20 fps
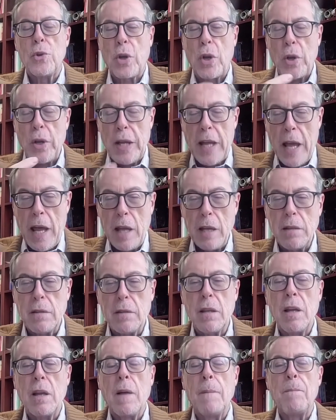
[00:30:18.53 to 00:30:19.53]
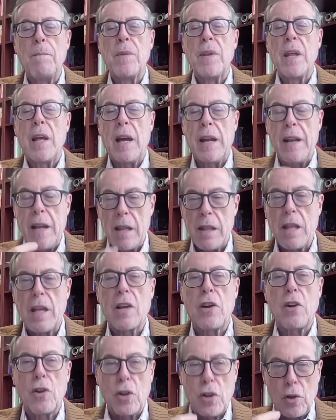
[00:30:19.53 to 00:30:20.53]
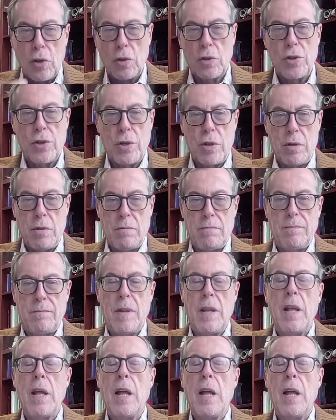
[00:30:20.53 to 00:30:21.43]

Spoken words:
to create an ethical culture,